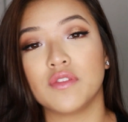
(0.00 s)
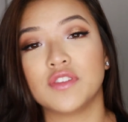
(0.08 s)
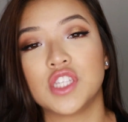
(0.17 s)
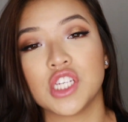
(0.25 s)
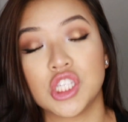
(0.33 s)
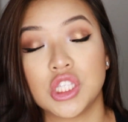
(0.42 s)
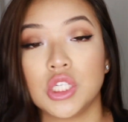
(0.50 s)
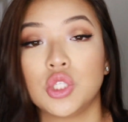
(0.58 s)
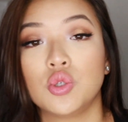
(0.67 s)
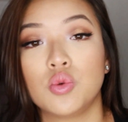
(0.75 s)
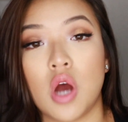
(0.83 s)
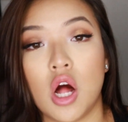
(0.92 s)
of
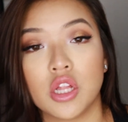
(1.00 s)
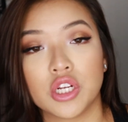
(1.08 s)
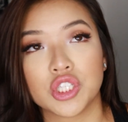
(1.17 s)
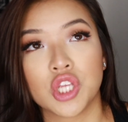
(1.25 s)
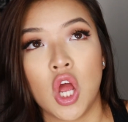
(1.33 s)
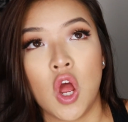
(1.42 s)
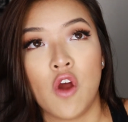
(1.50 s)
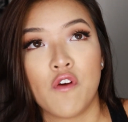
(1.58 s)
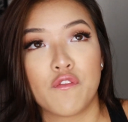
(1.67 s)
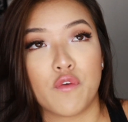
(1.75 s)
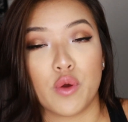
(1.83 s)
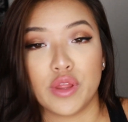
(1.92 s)
$62
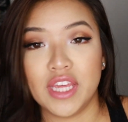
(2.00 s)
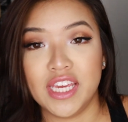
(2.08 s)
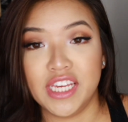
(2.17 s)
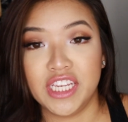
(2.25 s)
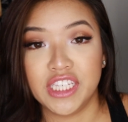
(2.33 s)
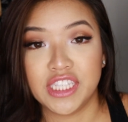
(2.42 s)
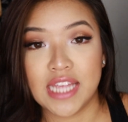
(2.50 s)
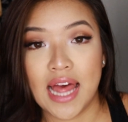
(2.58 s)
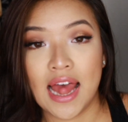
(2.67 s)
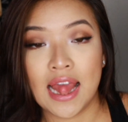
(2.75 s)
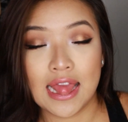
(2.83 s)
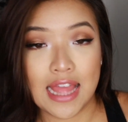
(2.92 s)
for these
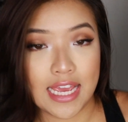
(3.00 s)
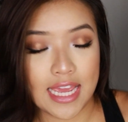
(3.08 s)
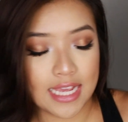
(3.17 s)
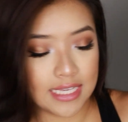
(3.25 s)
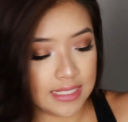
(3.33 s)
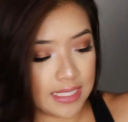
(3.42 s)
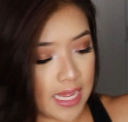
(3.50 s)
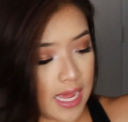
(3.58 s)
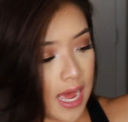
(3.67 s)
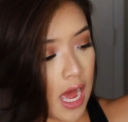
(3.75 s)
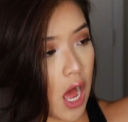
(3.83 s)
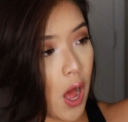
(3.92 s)
leggings.
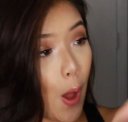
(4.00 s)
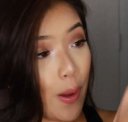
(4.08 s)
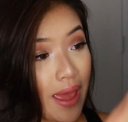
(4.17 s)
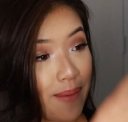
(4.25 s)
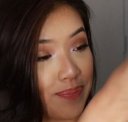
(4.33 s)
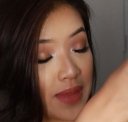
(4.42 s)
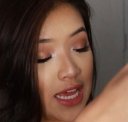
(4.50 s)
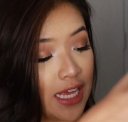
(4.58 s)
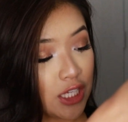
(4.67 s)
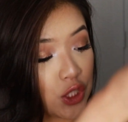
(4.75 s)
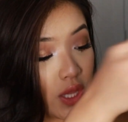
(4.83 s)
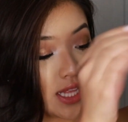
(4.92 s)
Okay,
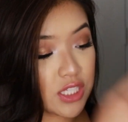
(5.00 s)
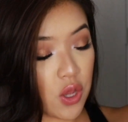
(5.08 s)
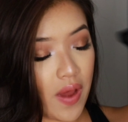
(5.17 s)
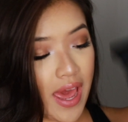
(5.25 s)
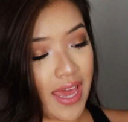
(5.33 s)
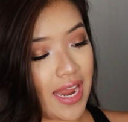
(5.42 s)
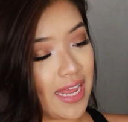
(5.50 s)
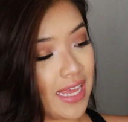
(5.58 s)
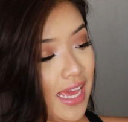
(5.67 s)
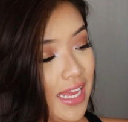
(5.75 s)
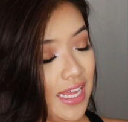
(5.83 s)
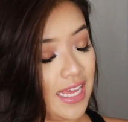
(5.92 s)
so let's go ahead
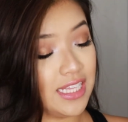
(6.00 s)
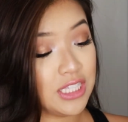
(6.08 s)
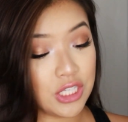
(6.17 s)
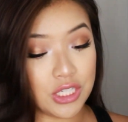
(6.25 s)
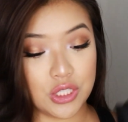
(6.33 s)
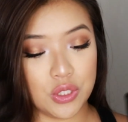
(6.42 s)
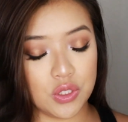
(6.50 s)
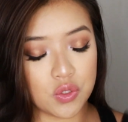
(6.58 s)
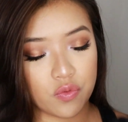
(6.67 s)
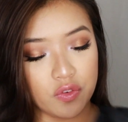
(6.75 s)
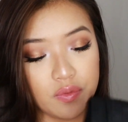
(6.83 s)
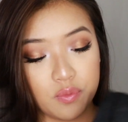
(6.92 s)
and get into
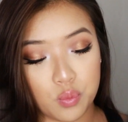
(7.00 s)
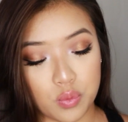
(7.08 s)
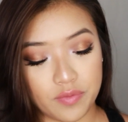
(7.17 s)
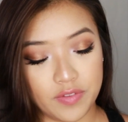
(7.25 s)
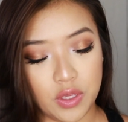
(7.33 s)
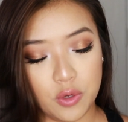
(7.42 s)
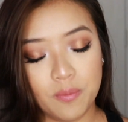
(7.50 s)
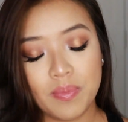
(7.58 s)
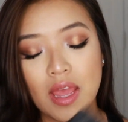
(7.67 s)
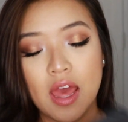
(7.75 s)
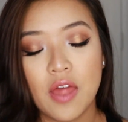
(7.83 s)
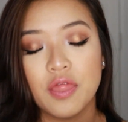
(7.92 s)
this review.
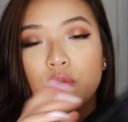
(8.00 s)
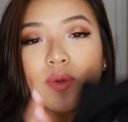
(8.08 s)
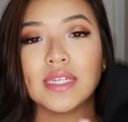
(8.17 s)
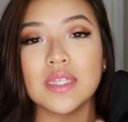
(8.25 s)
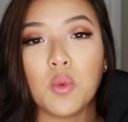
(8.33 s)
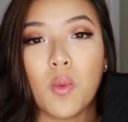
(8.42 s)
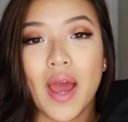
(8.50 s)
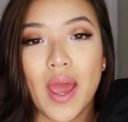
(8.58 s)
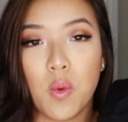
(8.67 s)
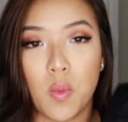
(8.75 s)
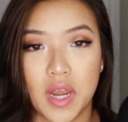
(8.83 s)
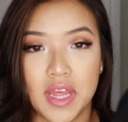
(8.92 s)
The reason why
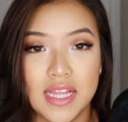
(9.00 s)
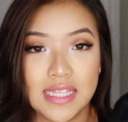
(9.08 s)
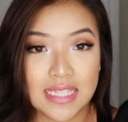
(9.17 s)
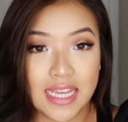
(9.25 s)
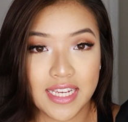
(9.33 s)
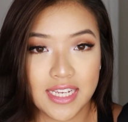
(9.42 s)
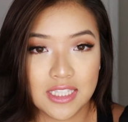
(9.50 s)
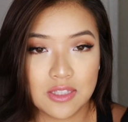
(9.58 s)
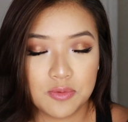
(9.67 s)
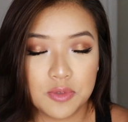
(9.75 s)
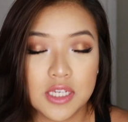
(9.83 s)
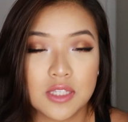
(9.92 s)
I wanted these
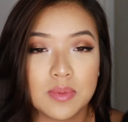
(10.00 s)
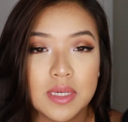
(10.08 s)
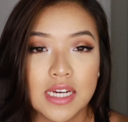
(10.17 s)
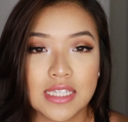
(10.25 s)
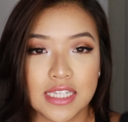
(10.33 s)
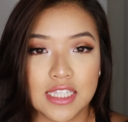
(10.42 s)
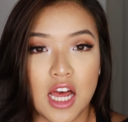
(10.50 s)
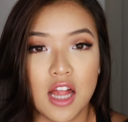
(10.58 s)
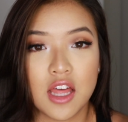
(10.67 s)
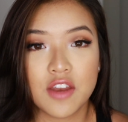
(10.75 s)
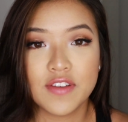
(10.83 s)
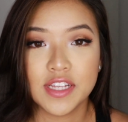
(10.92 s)
leggings is because I
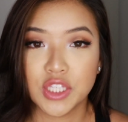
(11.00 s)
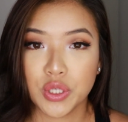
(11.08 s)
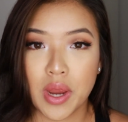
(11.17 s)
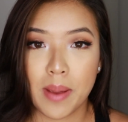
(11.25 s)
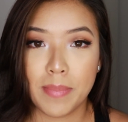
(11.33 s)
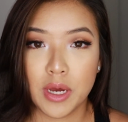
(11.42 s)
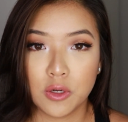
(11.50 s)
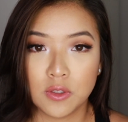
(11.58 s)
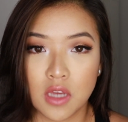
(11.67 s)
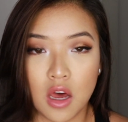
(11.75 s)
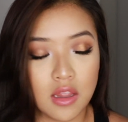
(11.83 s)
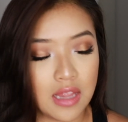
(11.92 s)
saw a lot of Instagram
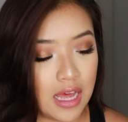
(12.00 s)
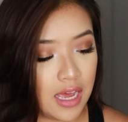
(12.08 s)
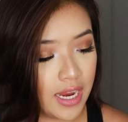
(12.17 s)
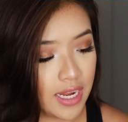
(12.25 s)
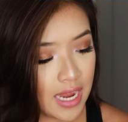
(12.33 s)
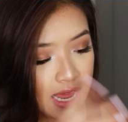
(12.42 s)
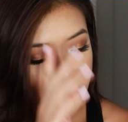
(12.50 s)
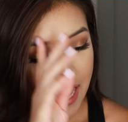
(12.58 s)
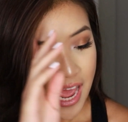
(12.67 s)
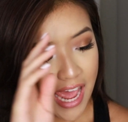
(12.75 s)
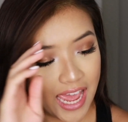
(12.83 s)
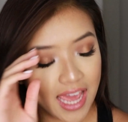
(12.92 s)
posts online
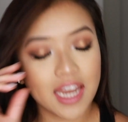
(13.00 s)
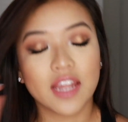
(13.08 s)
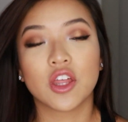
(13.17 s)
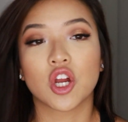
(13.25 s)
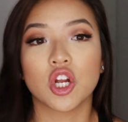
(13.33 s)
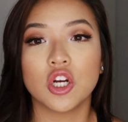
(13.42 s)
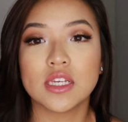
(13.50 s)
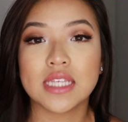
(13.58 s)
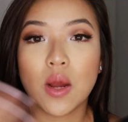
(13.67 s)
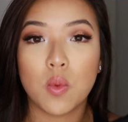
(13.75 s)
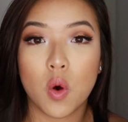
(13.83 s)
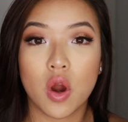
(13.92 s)
and the girls
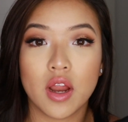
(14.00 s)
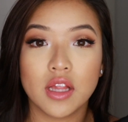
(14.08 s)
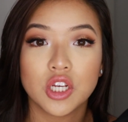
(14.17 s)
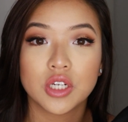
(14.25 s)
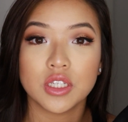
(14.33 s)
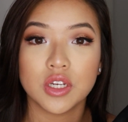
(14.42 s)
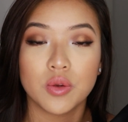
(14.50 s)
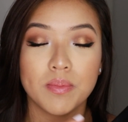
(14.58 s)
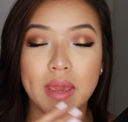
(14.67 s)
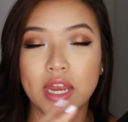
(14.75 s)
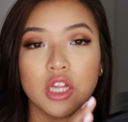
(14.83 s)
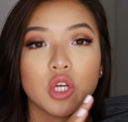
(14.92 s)
that wore it
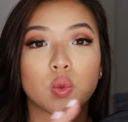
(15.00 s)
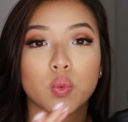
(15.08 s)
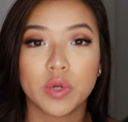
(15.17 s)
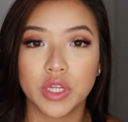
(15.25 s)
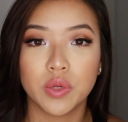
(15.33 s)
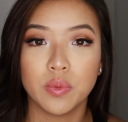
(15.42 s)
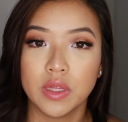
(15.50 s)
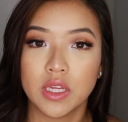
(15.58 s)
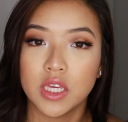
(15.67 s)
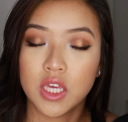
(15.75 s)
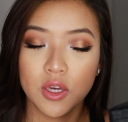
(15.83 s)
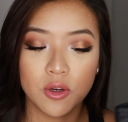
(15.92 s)
made it look
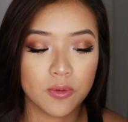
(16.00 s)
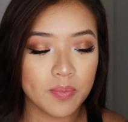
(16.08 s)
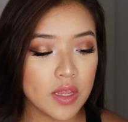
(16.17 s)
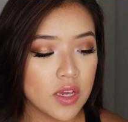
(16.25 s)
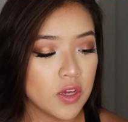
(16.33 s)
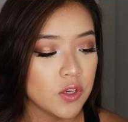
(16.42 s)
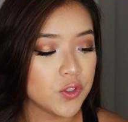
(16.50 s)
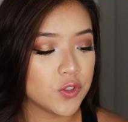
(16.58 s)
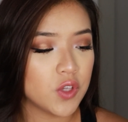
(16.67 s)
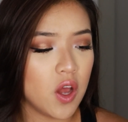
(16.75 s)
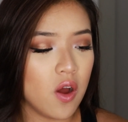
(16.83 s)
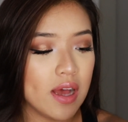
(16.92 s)
really cute.
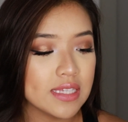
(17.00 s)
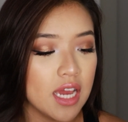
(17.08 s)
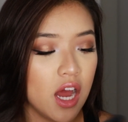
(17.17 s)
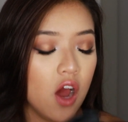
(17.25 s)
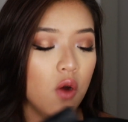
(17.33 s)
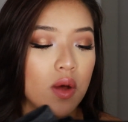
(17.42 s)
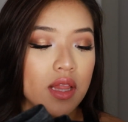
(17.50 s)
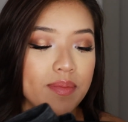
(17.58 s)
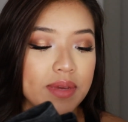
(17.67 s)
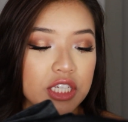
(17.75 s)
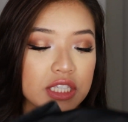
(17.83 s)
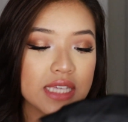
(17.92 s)
So I was like, oh well,
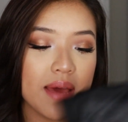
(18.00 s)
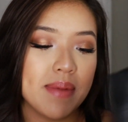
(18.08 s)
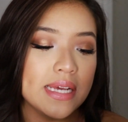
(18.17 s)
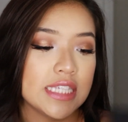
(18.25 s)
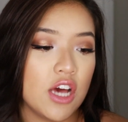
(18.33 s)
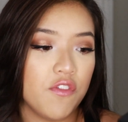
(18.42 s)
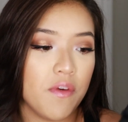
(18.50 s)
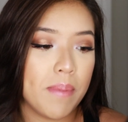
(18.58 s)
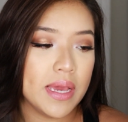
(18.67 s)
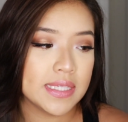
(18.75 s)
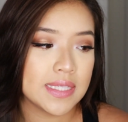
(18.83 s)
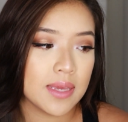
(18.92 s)
let me just get myself a
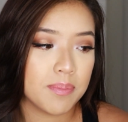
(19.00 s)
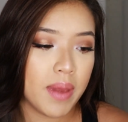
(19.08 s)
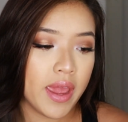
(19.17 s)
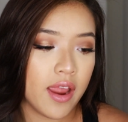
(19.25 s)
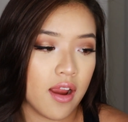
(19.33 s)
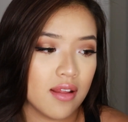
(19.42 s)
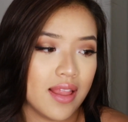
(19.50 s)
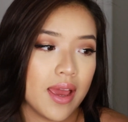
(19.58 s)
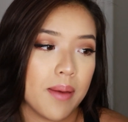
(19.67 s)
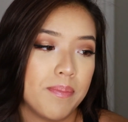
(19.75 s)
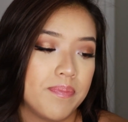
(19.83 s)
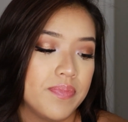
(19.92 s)
basic pair,
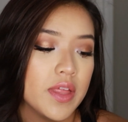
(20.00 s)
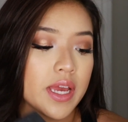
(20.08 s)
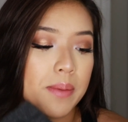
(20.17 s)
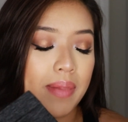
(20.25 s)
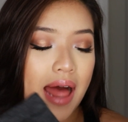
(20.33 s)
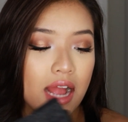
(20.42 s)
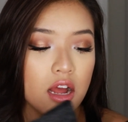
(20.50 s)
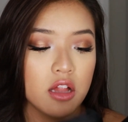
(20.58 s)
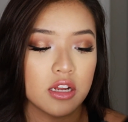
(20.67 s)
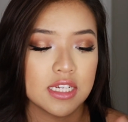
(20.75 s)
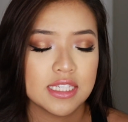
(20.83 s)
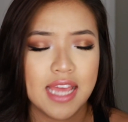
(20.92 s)
like a black
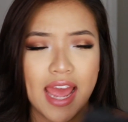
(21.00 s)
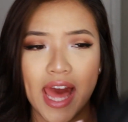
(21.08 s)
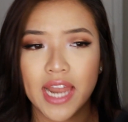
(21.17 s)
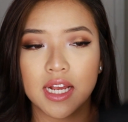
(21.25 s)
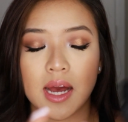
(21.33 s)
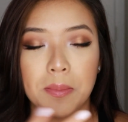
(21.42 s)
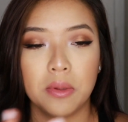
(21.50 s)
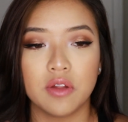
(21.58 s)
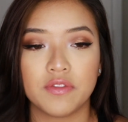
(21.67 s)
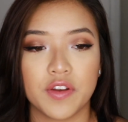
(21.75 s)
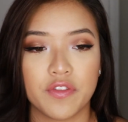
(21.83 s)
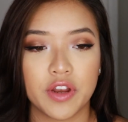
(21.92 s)
color, because they had a couple
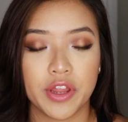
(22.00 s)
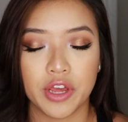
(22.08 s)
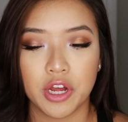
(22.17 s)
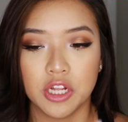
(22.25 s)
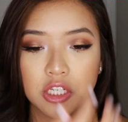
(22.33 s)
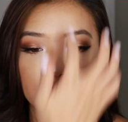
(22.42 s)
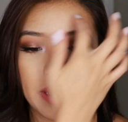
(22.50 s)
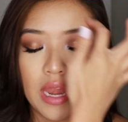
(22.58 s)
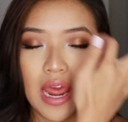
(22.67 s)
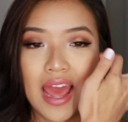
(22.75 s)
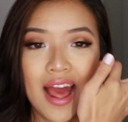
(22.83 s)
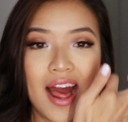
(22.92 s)
of different other colors,
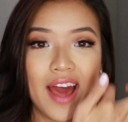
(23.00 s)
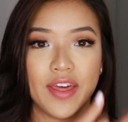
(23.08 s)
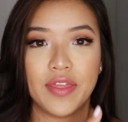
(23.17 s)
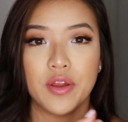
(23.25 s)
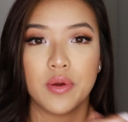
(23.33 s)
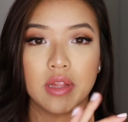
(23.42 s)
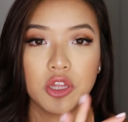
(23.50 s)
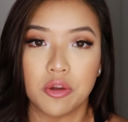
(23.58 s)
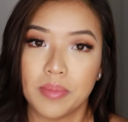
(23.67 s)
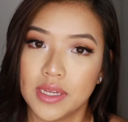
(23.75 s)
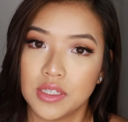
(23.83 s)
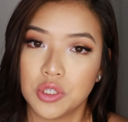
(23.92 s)
but I thought they were a
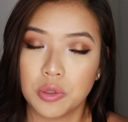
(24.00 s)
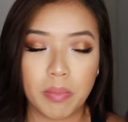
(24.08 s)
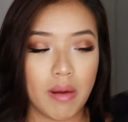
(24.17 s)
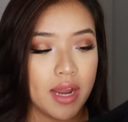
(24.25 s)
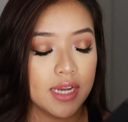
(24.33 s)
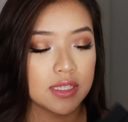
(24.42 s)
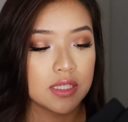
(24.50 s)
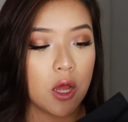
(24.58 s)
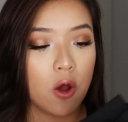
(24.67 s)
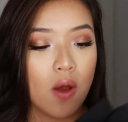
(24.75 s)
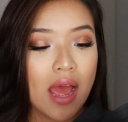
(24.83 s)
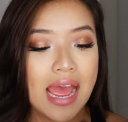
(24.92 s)
little bit too bright.
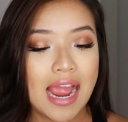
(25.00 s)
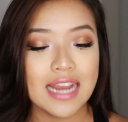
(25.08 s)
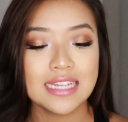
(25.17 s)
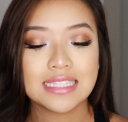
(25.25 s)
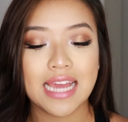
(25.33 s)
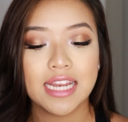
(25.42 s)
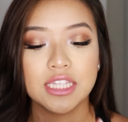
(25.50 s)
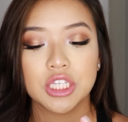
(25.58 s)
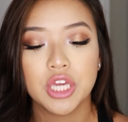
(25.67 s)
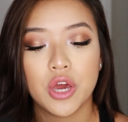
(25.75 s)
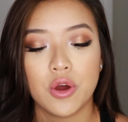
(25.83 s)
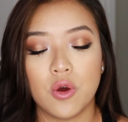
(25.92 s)
So I decided
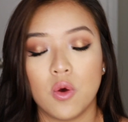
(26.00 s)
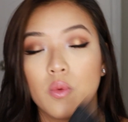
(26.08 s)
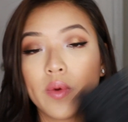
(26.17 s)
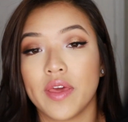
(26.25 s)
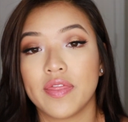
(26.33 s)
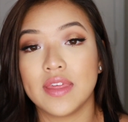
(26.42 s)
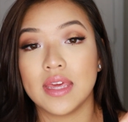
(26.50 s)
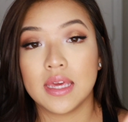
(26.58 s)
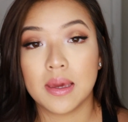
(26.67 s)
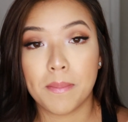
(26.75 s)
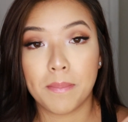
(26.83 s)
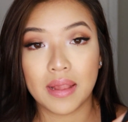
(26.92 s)
to go with
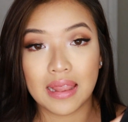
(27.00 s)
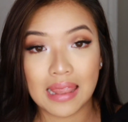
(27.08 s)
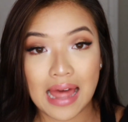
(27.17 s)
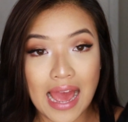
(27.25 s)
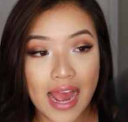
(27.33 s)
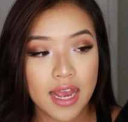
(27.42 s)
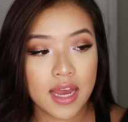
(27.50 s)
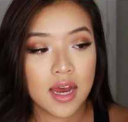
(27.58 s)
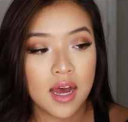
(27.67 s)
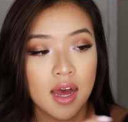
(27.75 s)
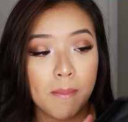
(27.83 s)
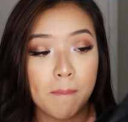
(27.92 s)
the black
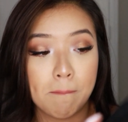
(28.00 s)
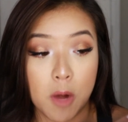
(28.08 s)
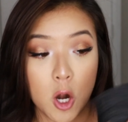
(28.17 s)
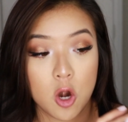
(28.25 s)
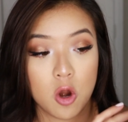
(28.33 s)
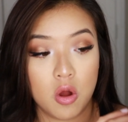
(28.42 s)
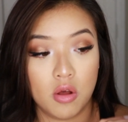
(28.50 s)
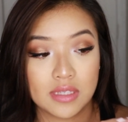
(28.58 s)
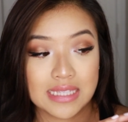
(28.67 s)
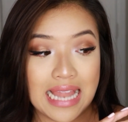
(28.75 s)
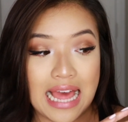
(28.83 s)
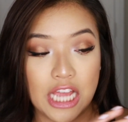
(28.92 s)

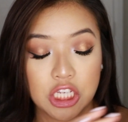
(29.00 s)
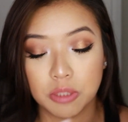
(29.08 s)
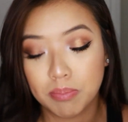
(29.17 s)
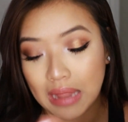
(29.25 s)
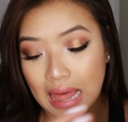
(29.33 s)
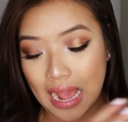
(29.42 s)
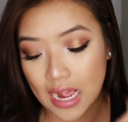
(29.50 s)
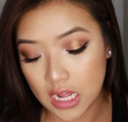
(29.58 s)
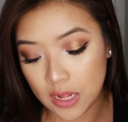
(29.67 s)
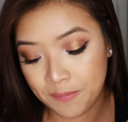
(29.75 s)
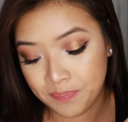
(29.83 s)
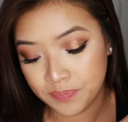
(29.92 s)
marl / black
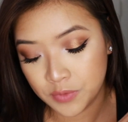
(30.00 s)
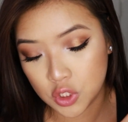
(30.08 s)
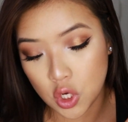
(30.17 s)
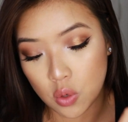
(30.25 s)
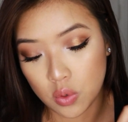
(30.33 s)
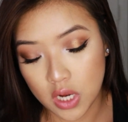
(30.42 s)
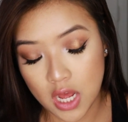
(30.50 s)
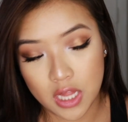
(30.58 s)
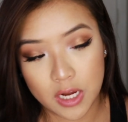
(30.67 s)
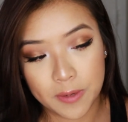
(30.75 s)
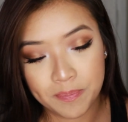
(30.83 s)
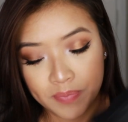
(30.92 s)
tone color.